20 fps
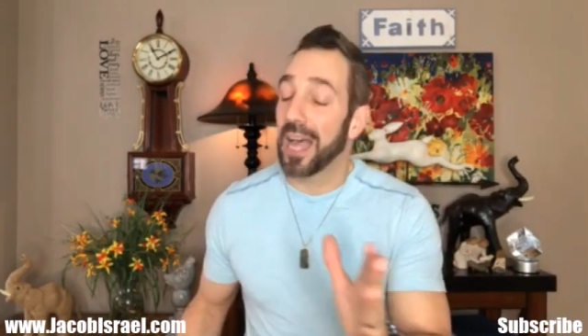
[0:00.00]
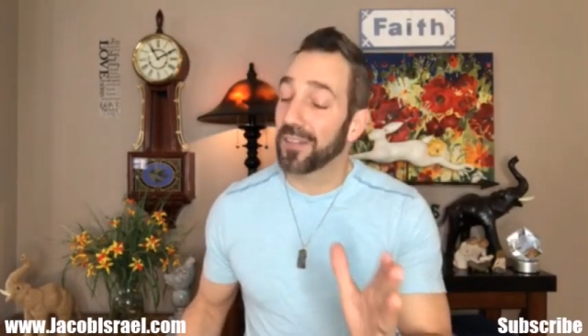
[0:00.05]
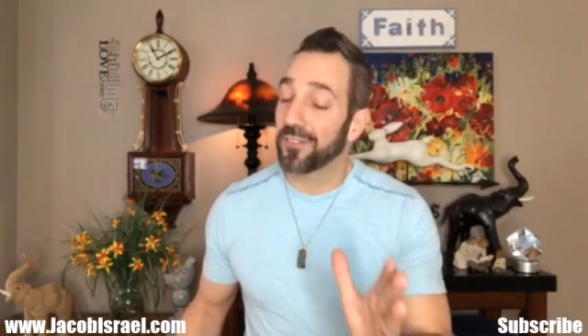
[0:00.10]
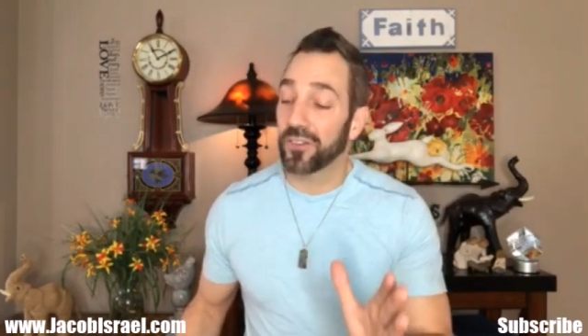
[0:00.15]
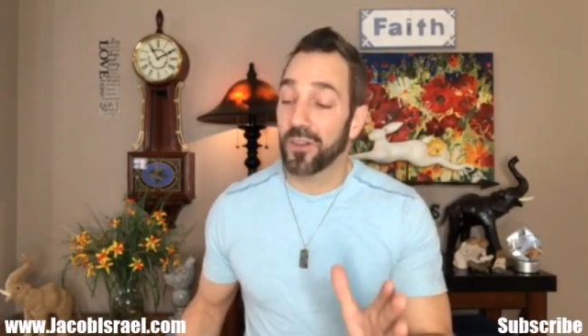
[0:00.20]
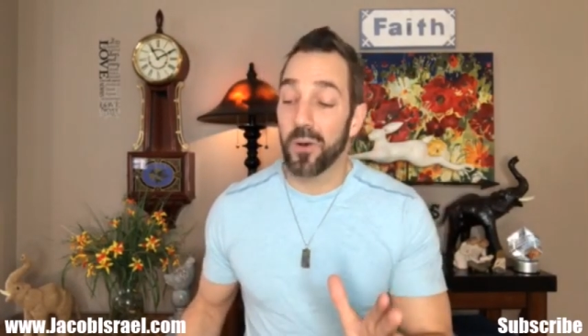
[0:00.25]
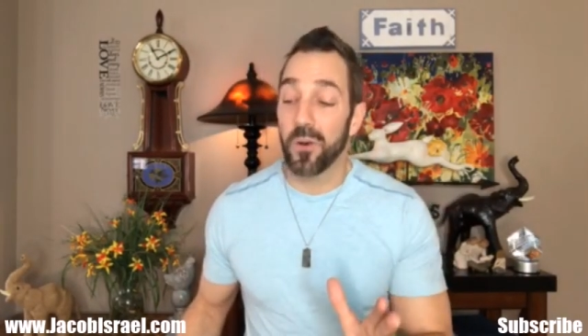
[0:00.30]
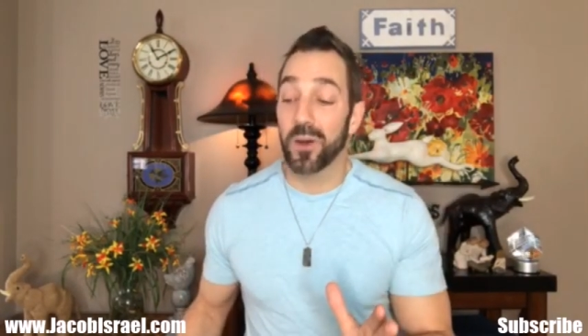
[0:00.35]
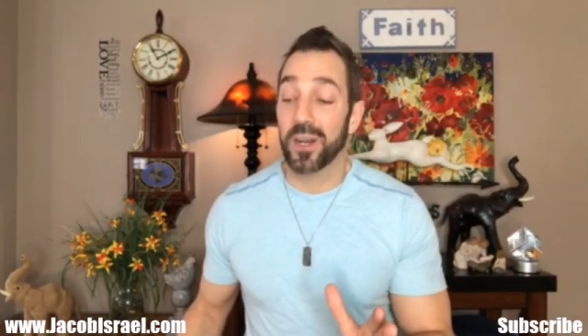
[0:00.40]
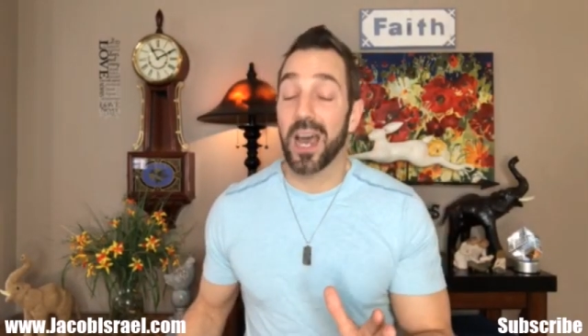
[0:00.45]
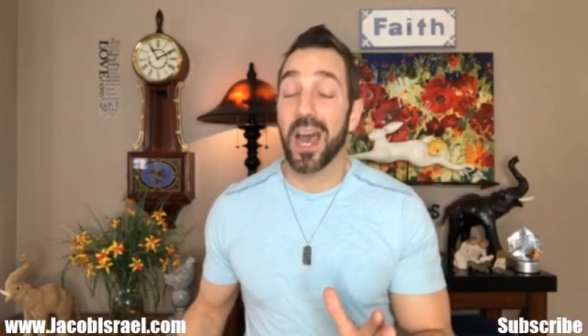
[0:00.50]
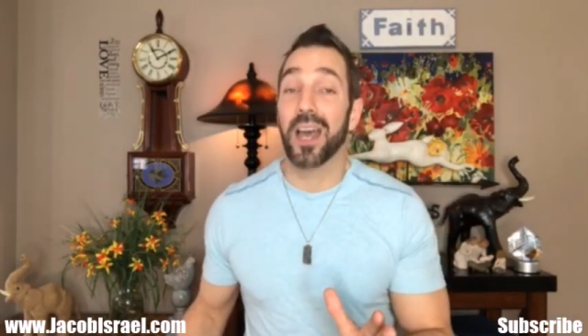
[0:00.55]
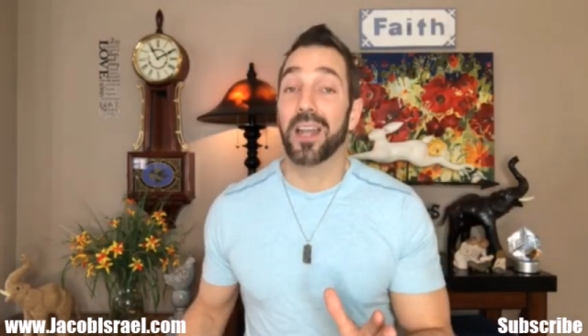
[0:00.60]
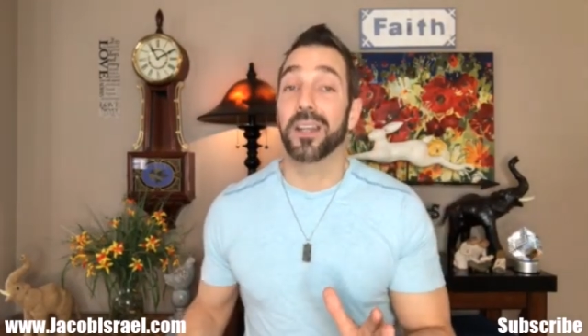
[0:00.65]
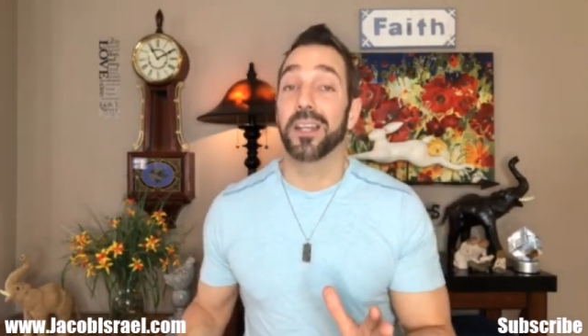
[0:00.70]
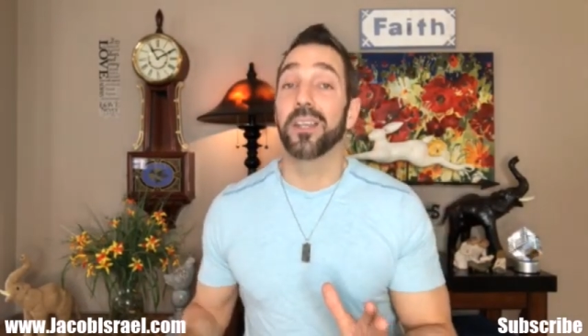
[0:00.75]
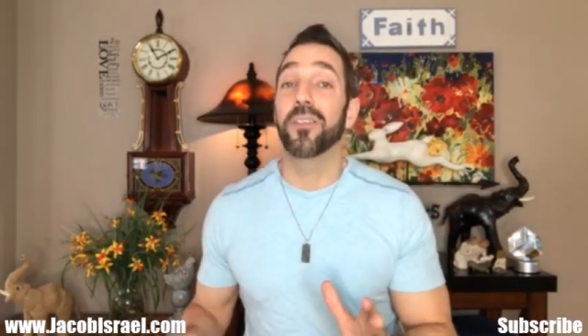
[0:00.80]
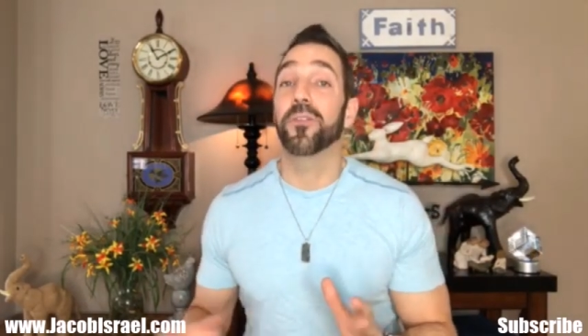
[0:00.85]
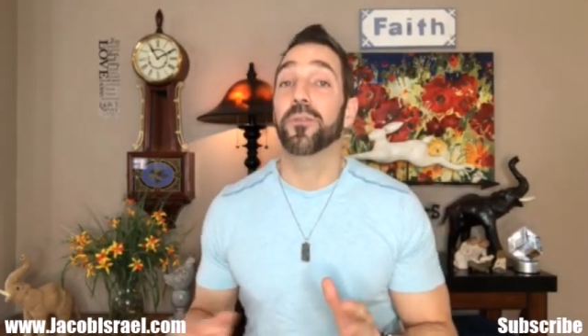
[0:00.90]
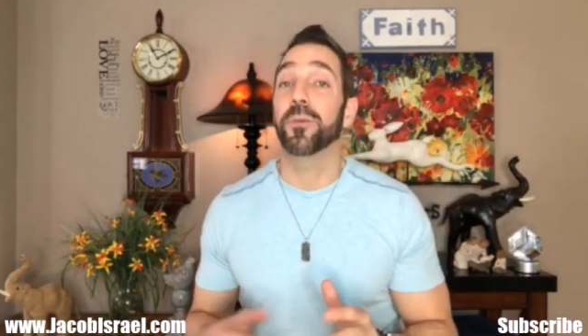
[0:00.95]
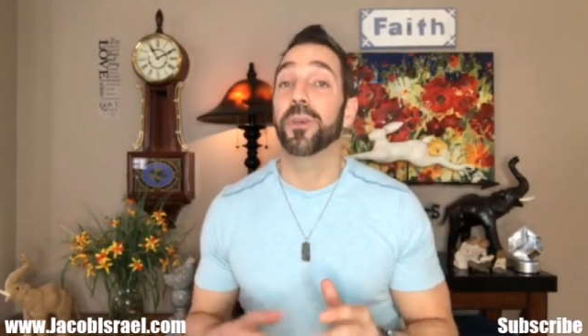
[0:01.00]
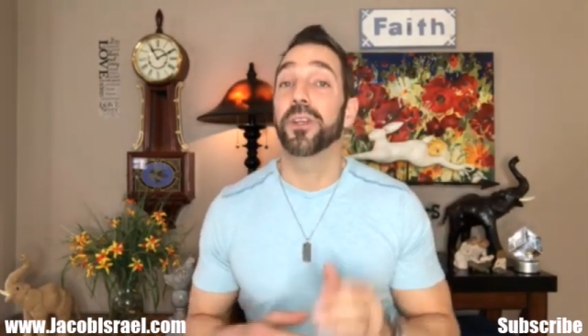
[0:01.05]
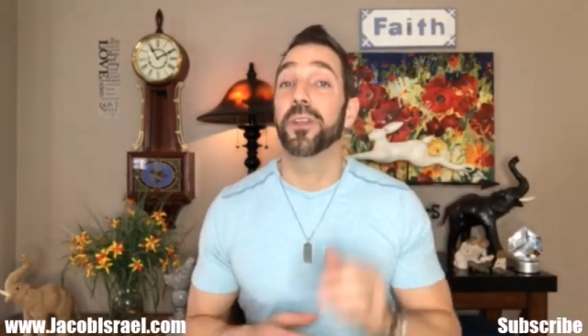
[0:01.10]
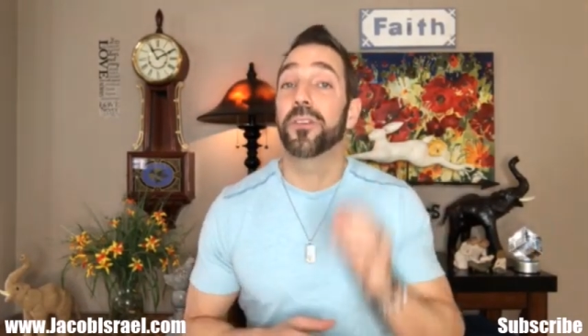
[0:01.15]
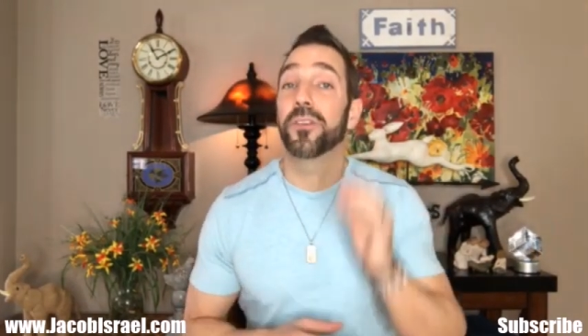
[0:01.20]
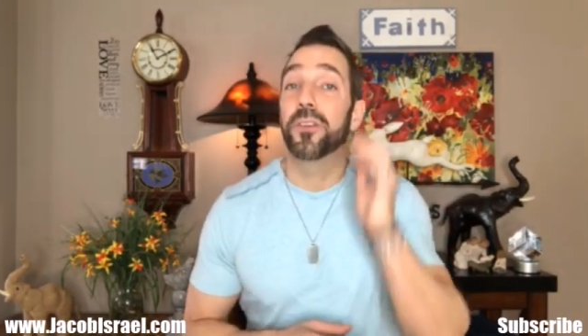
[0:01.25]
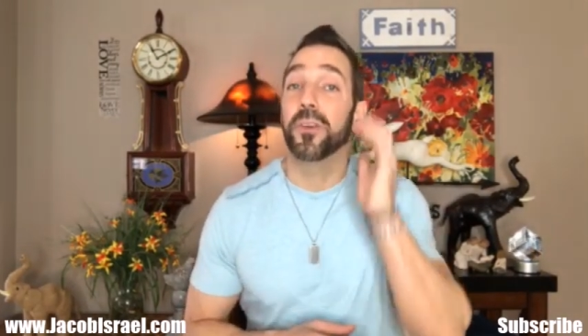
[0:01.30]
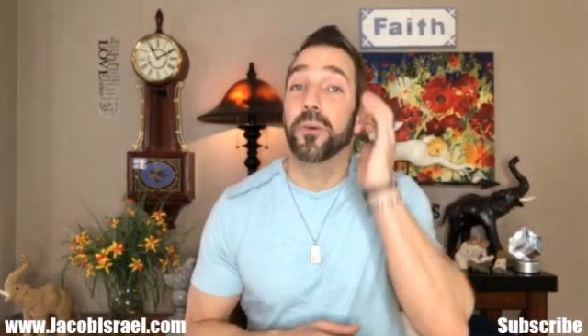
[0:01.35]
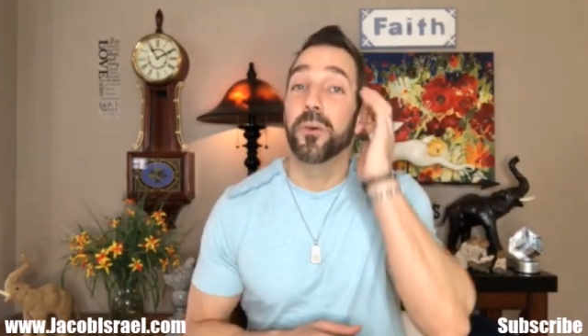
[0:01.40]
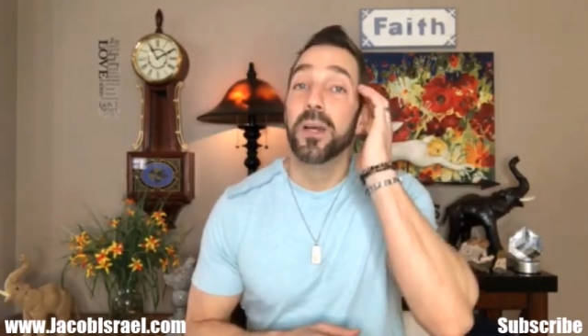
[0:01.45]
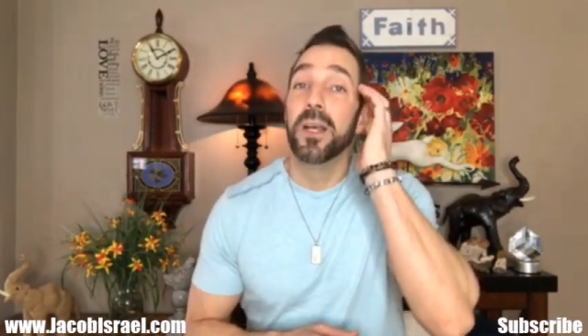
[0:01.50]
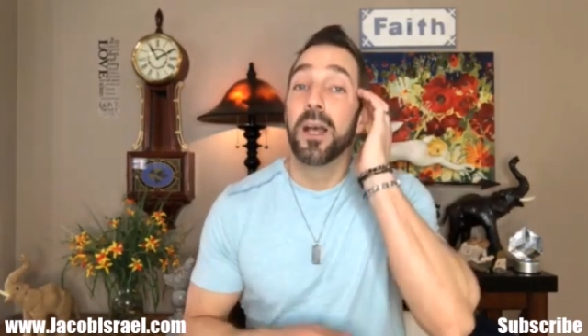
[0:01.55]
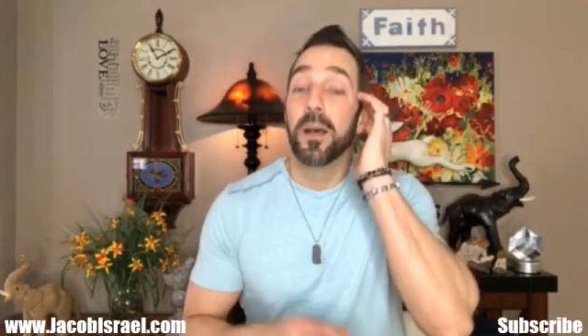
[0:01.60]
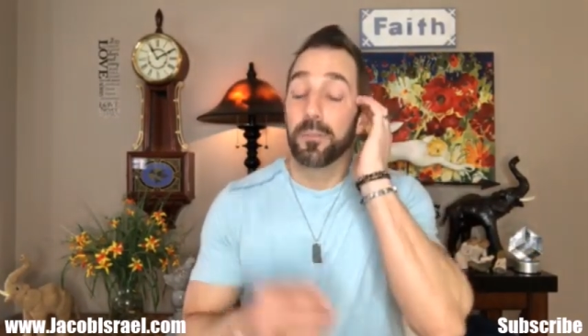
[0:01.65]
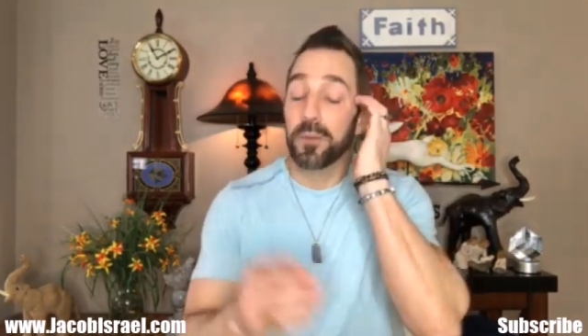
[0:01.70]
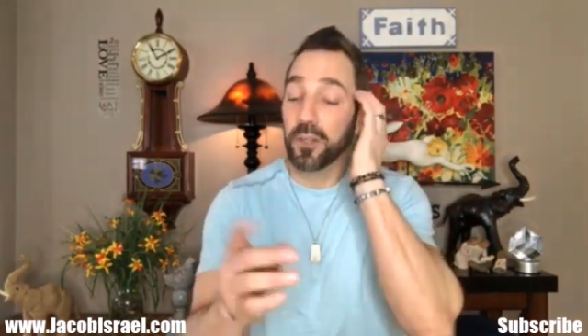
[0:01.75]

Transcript: Lots going on in Israel too.